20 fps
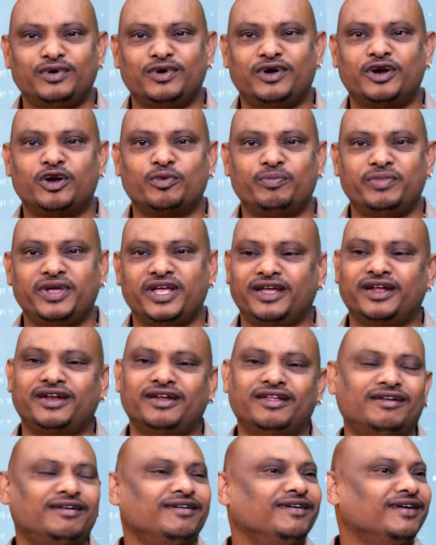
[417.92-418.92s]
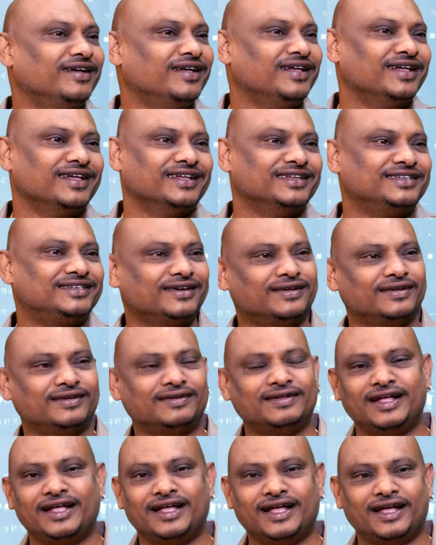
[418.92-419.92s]
you want to be, and
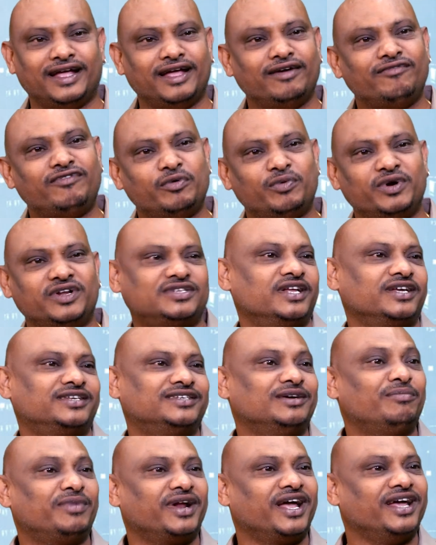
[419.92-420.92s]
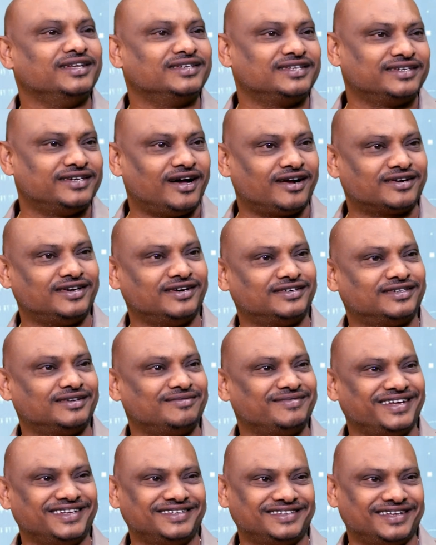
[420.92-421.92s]
so everybody's like, some guy is a doctor,
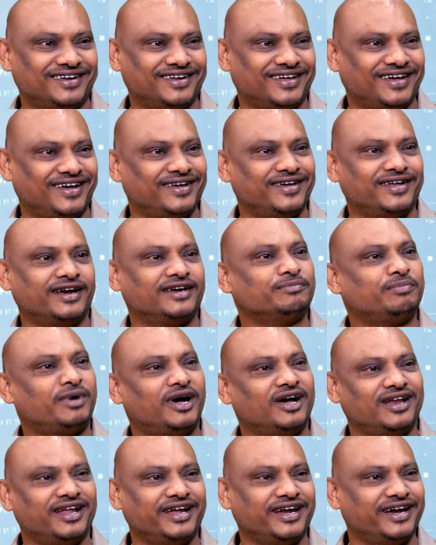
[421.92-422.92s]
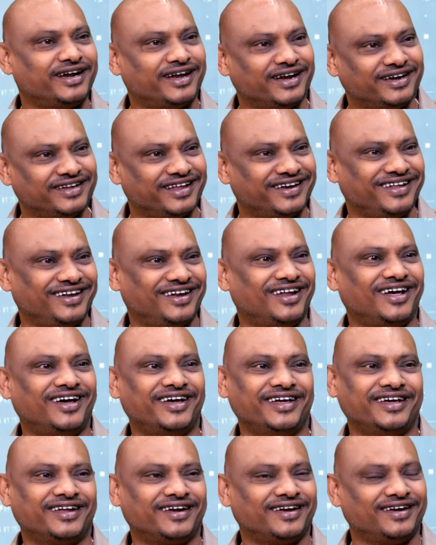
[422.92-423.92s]
some guy is a lawyer and pilot, and then a
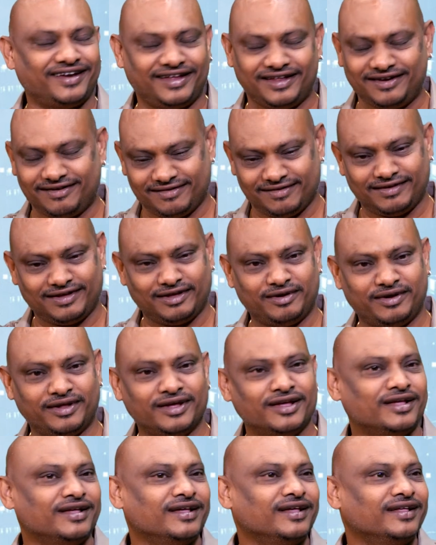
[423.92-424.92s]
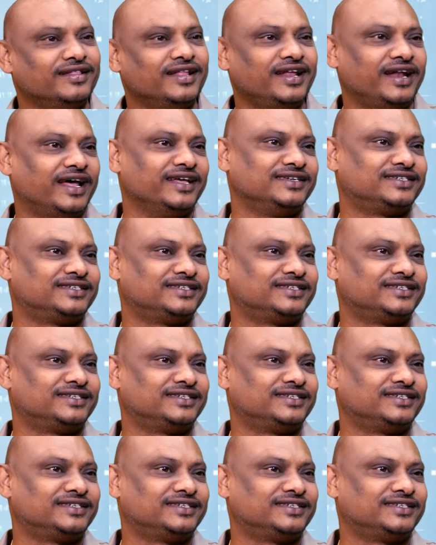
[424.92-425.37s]
lawyer. Then I